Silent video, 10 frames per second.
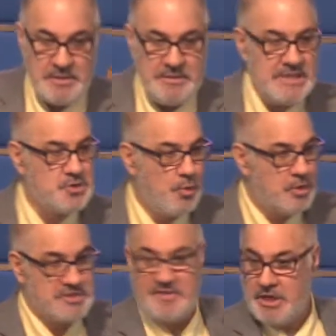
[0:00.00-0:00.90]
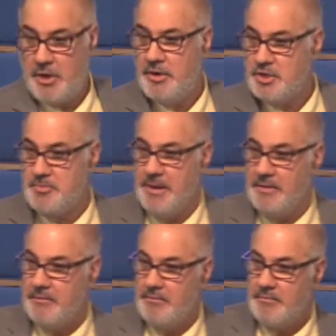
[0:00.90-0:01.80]
These are words of encouragement.
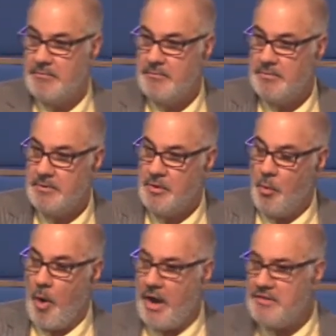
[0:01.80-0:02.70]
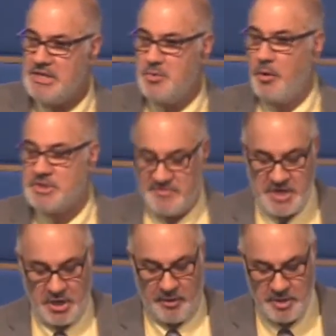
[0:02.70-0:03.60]
Why are these words of
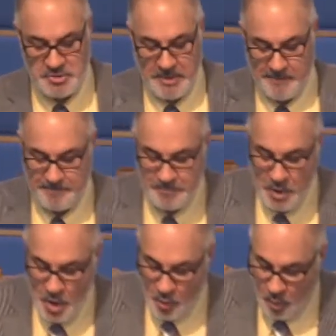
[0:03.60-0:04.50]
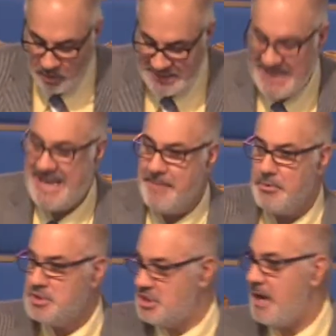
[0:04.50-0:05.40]
encouragement? Well, in
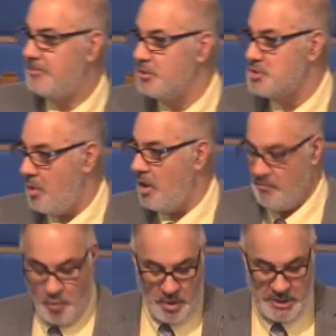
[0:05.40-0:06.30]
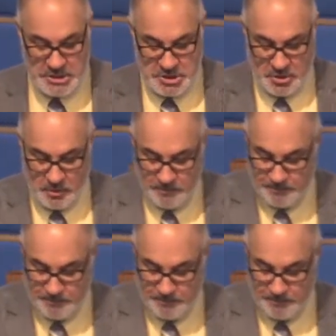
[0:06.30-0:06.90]
Hebrews chapter 12, 1 and 2,